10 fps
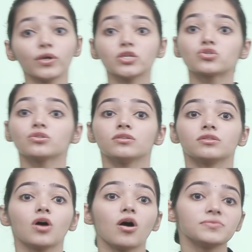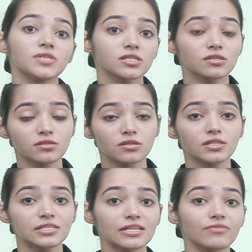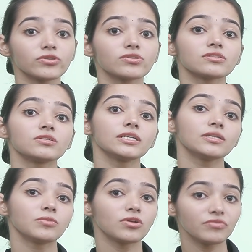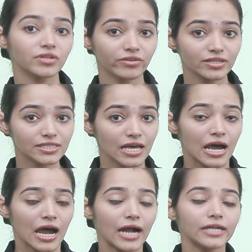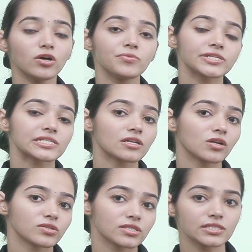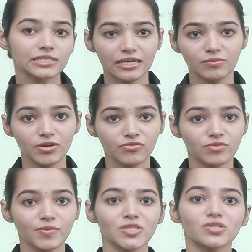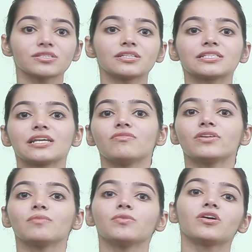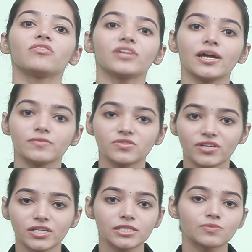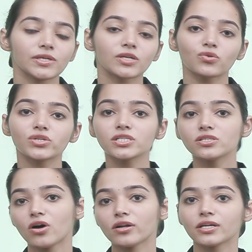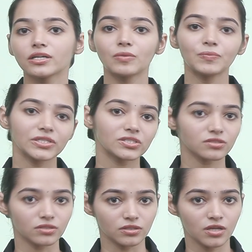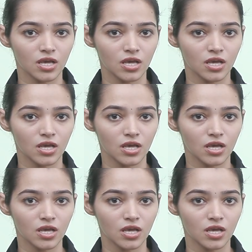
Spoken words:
which the object turns itself into a certain number of degrees, and the object still looks the same if it matches itself a number of times when it is being rotated or complete turn.